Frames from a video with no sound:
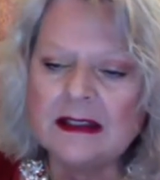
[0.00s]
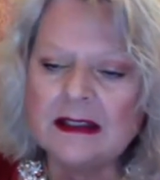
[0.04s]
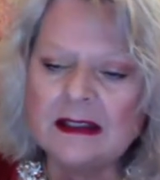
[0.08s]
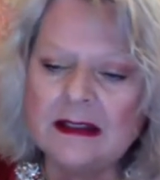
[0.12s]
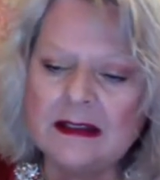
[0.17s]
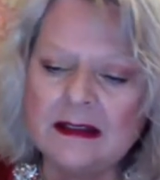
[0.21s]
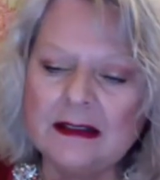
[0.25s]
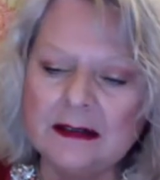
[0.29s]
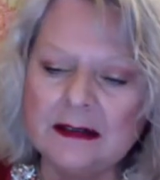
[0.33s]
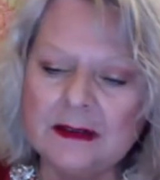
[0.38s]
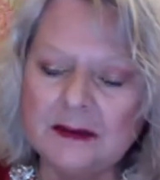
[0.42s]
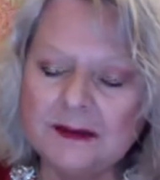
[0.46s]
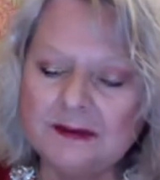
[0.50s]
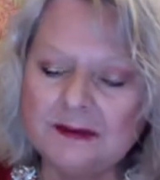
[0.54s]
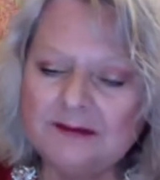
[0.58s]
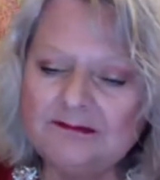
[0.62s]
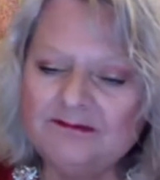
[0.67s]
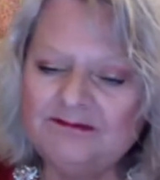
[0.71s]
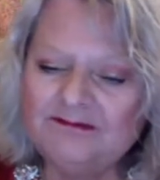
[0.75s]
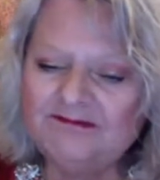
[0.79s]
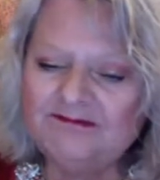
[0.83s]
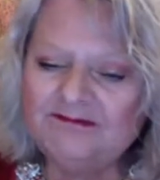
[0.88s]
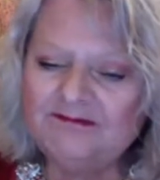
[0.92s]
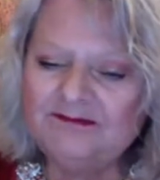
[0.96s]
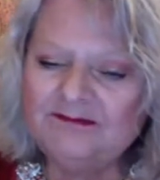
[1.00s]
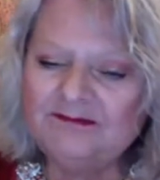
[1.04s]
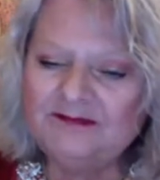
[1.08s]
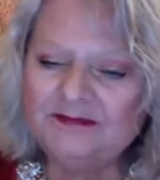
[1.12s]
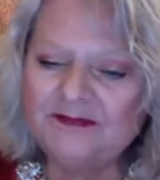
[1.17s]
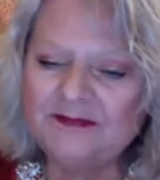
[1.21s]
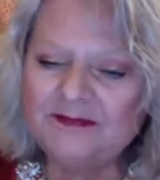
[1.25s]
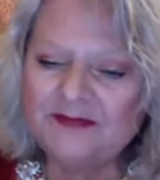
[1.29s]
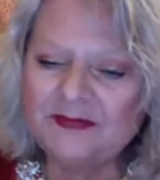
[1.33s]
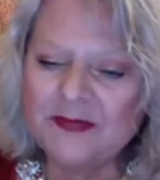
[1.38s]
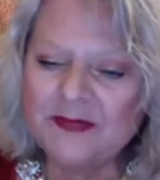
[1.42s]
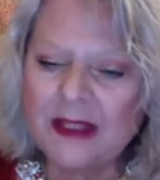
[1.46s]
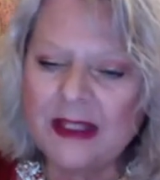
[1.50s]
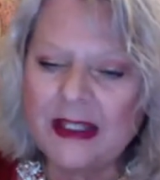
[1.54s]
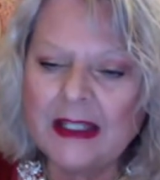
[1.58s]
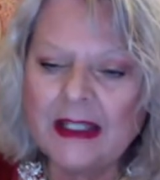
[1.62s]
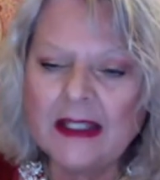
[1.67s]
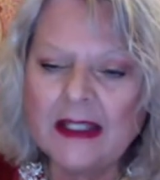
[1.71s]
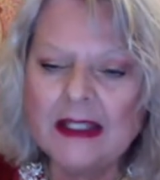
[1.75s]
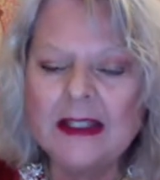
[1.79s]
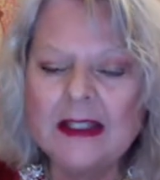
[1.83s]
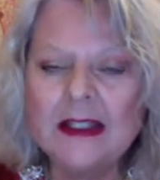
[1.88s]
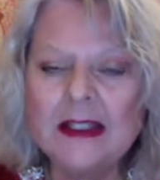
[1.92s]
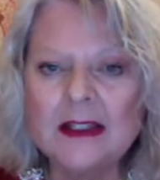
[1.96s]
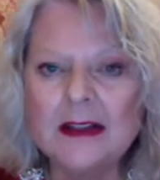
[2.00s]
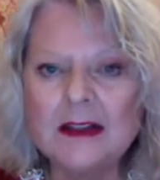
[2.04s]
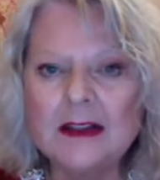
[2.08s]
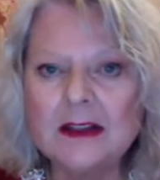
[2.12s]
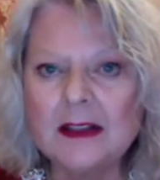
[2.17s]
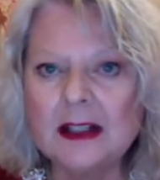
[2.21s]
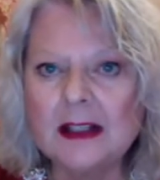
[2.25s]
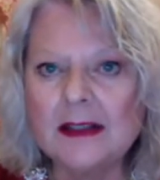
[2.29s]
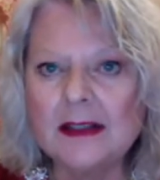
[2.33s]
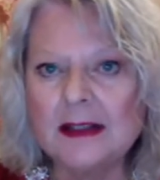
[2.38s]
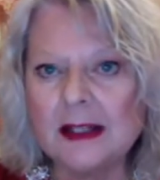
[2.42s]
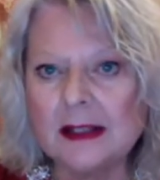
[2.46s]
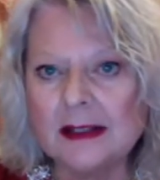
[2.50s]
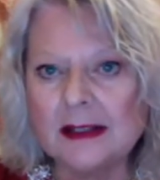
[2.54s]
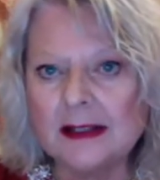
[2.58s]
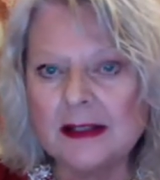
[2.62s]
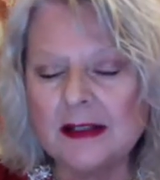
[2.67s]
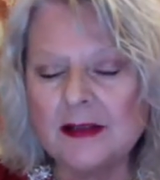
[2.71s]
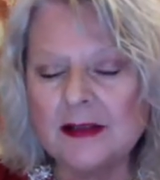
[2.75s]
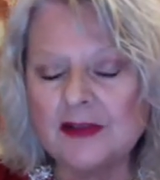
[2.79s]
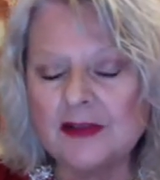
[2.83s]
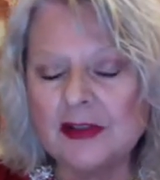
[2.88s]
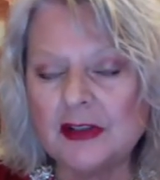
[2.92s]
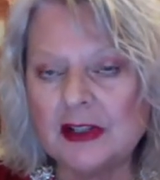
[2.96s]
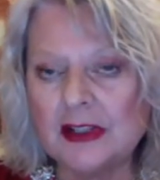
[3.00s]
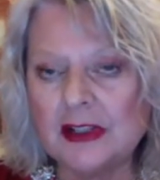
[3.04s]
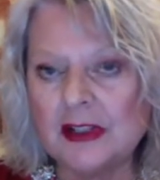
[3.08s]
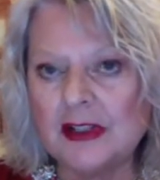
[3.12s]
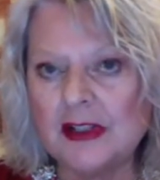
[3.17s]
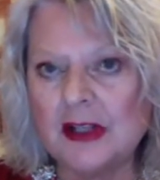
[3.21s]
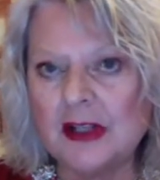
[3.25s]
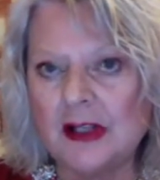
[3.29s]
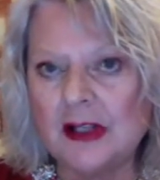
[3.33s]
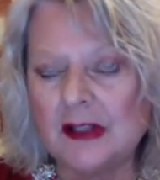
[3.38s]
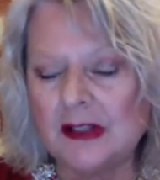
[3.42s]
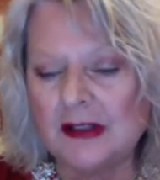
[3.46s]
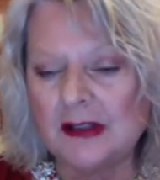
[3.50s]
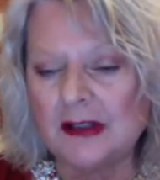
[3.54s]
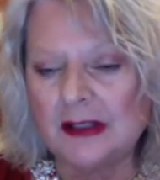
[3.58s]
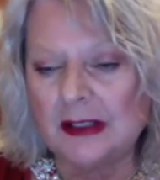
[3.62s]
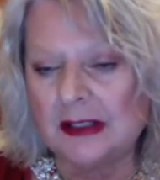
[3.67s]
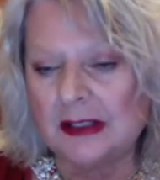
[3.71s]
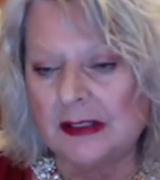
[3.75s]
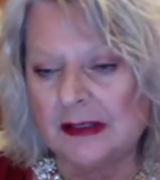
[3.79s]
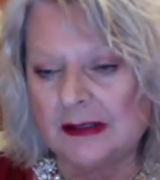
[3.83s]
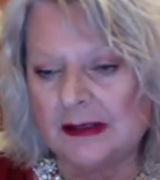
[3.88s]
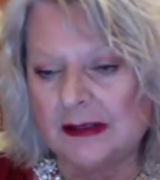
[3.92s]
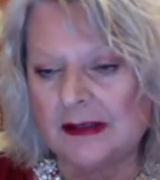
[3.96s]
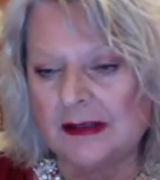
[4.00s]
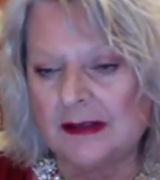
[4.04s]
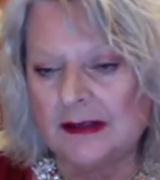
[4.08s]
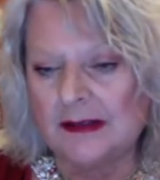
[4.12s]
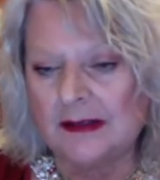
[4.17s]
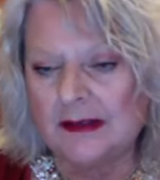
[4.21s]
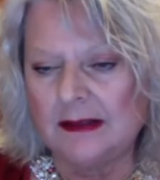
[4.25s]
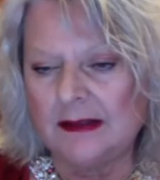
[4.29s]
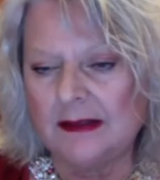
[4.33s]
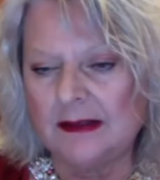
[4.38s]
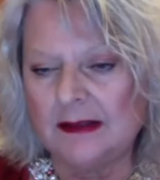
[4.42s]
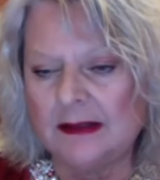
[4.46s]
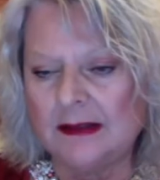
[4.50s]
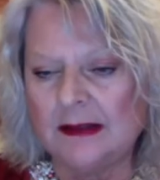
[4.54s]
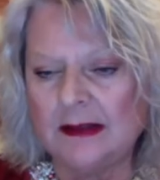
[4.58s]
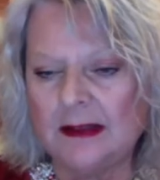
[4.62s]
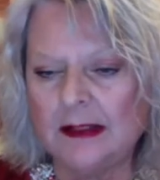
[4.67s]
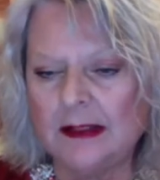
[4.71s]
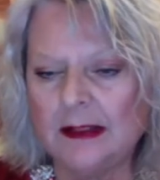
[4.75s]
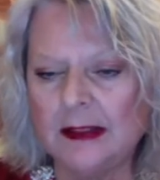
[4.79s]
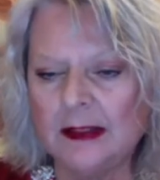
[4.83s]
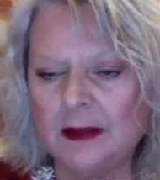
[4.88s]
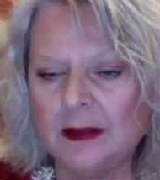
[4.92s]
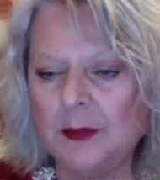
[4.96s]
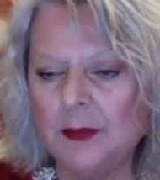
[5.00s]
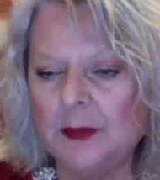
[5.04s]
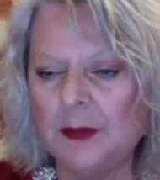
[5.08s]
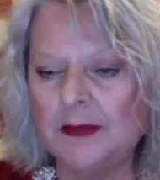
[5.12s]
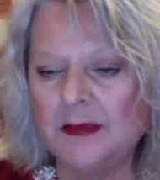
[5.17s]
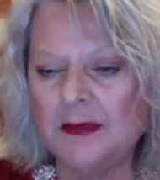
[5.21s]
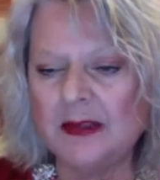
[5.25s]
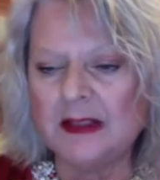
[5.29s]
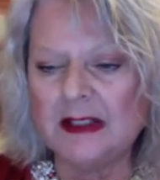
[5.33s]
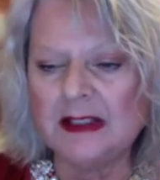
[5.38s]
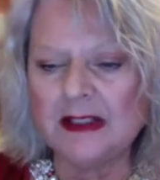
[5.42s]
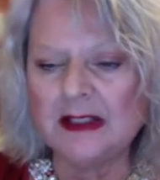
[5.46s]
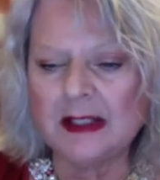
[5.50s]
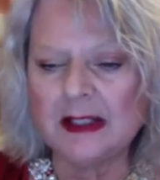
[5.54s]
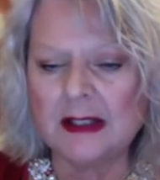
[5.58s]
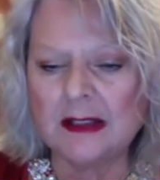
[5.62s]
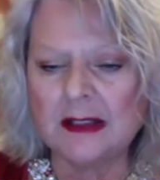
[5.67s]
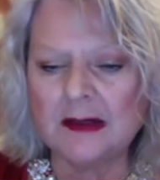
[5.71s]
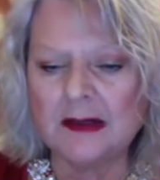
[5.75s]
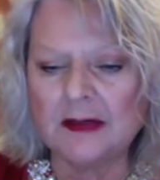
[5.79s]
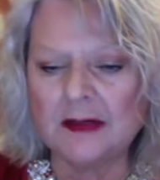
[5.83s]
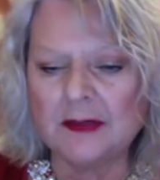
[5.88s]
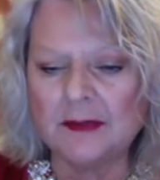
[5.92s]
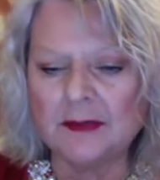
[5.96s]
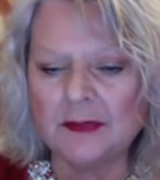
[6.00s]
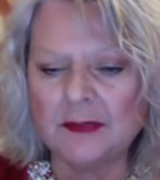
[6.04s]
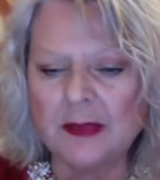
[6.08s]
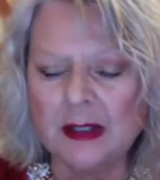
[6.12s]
As I said, she did not enlist the help of a designer.